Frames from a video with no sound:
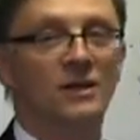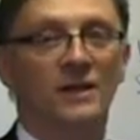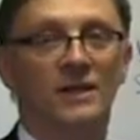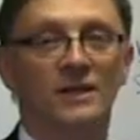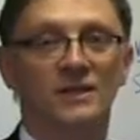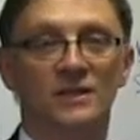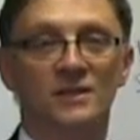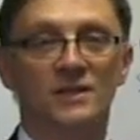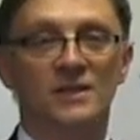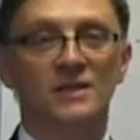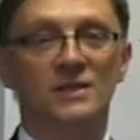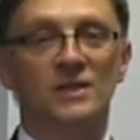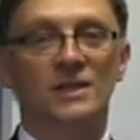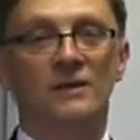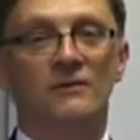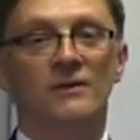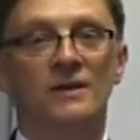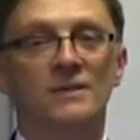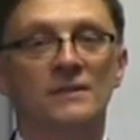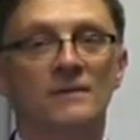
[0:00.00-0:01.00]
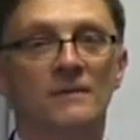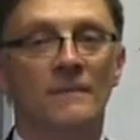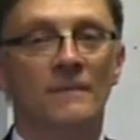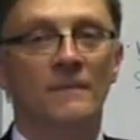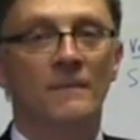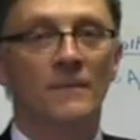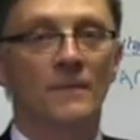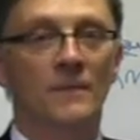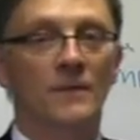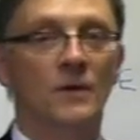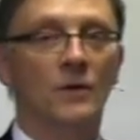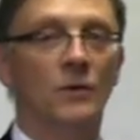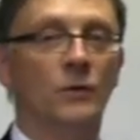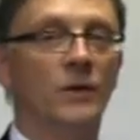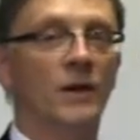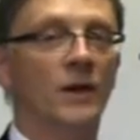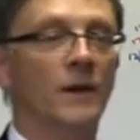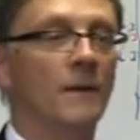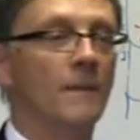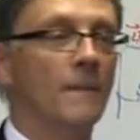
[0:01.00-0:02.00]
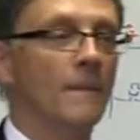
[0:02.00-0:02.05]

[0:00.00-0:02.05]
like it does in series. Okay?